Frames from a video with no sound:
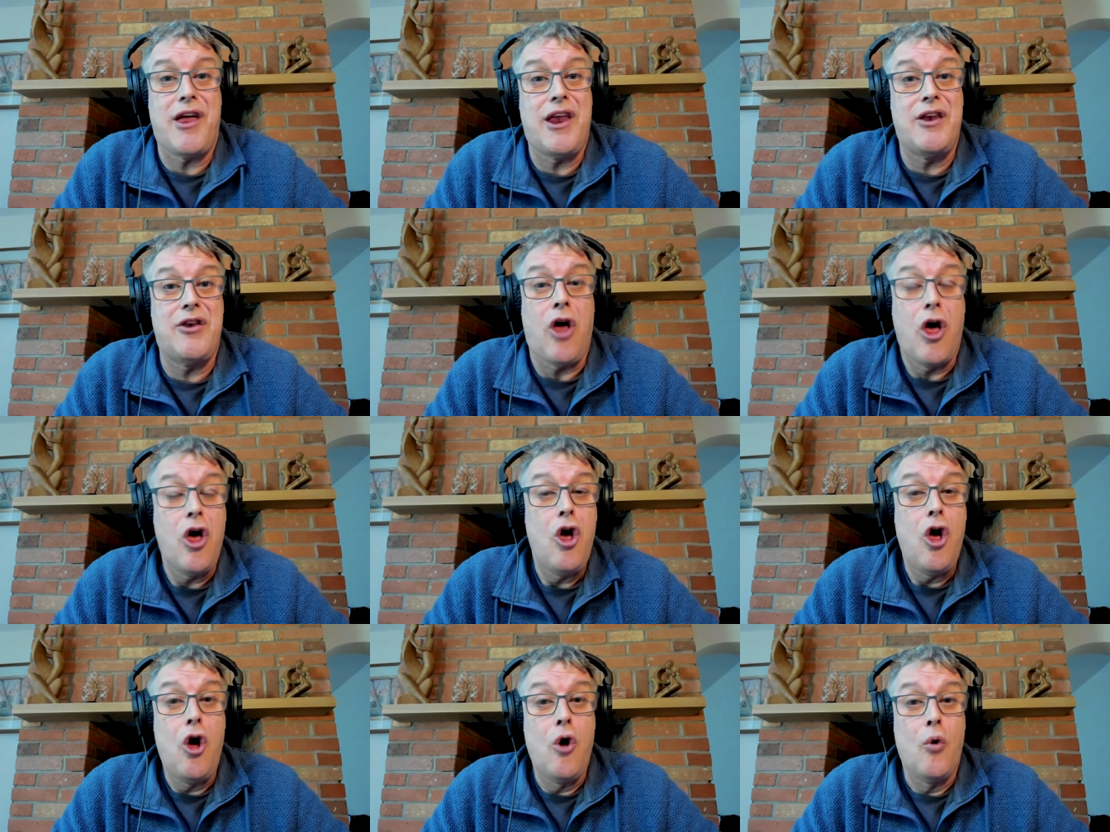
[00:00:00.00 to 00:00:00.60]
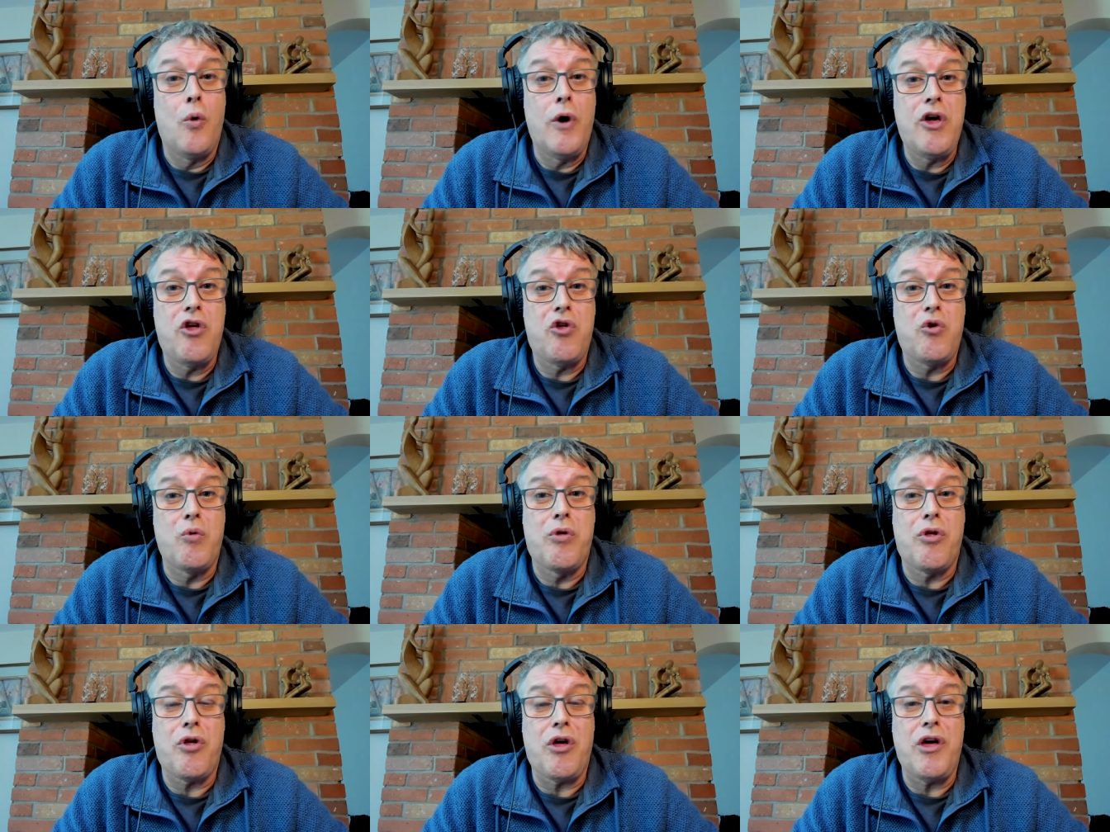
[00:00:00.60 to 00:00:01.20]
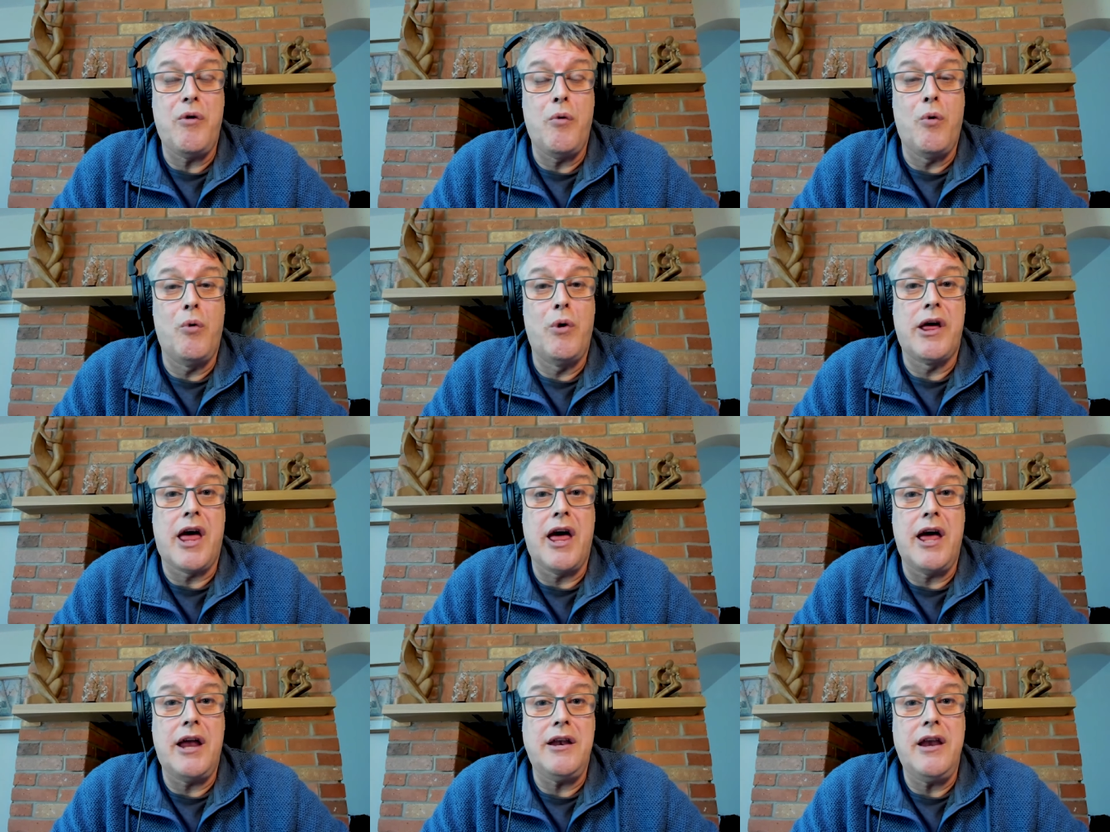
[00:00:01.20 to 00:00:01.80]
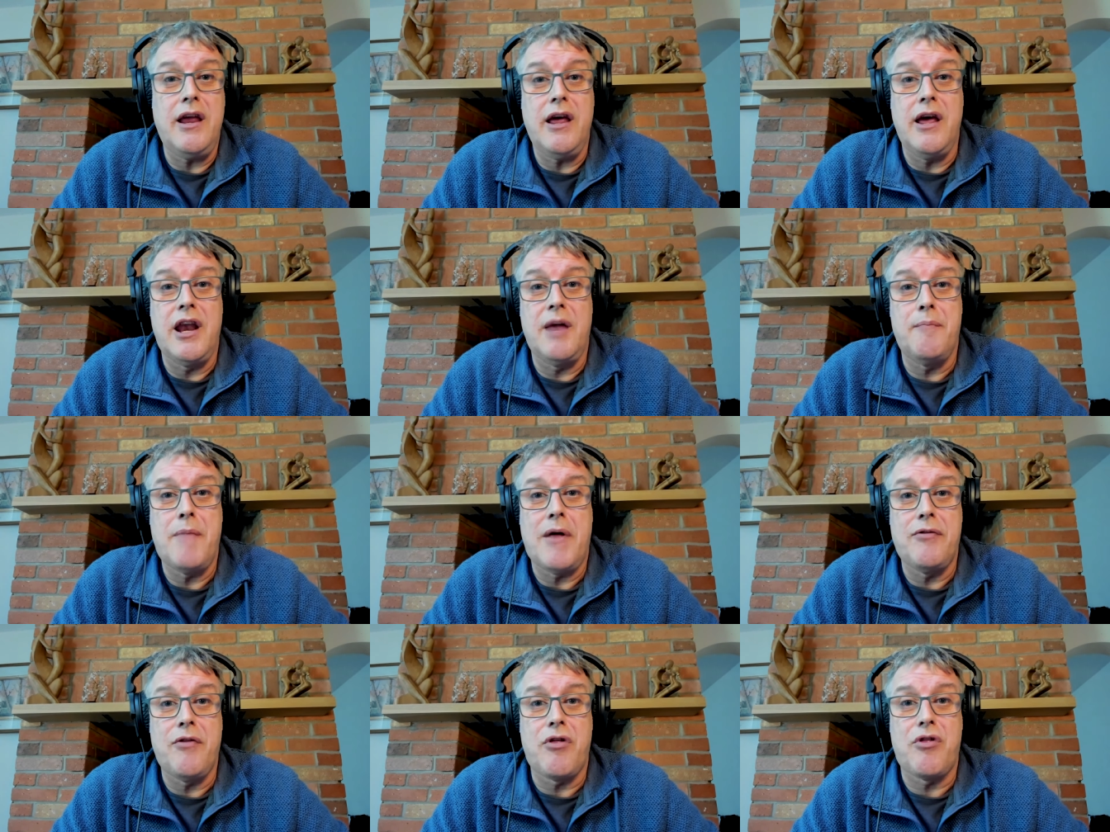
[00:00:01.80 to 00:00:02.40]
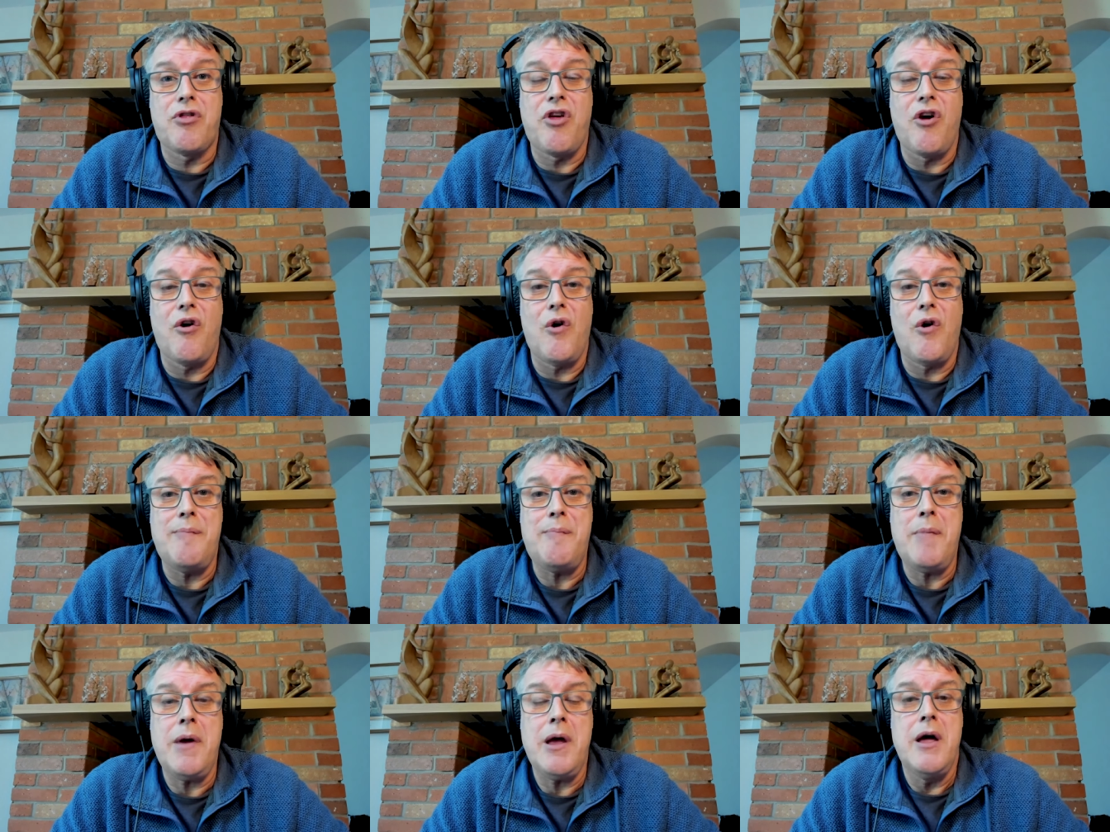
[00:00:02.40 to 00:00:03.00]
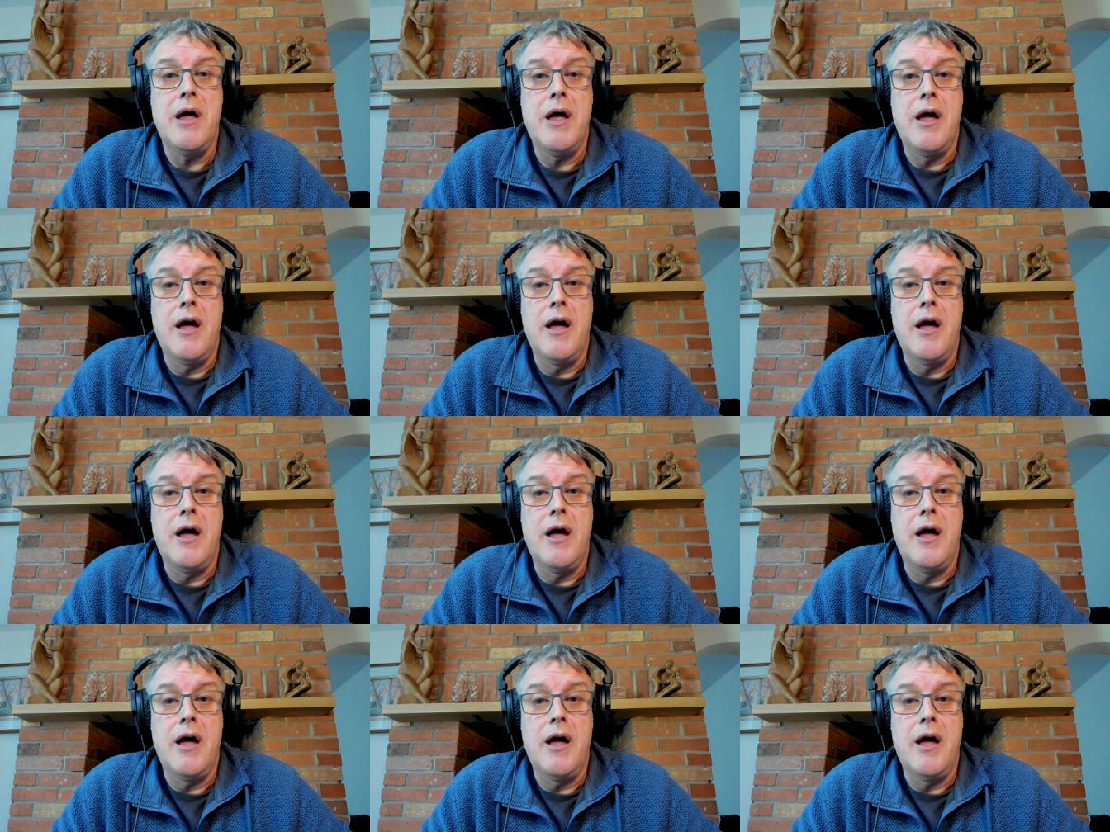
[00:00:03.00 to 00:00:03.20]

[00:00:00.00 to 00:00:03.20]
And we shall see you all again in a month's time.